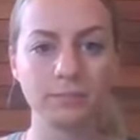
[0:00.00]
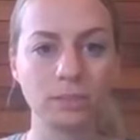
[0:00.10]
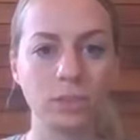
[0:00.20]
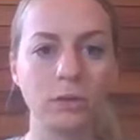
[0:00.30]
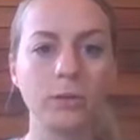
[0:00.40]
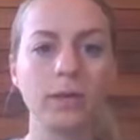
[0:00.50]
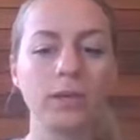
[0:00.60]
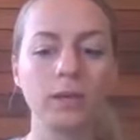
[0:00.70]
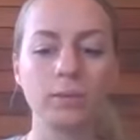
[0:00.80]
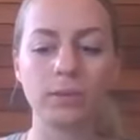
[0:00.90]
So
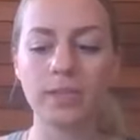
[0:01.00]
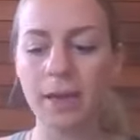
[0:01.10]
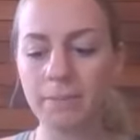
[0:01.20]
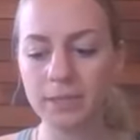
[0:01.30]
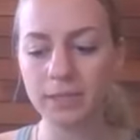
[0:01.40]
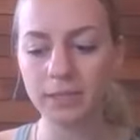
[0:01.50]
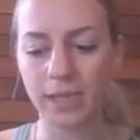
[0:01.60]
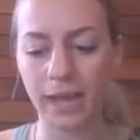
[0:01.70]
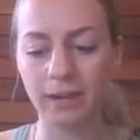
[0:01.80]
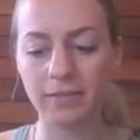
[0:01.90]
with that being
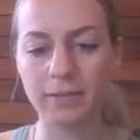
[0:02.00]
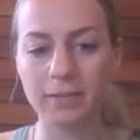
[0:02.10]
said,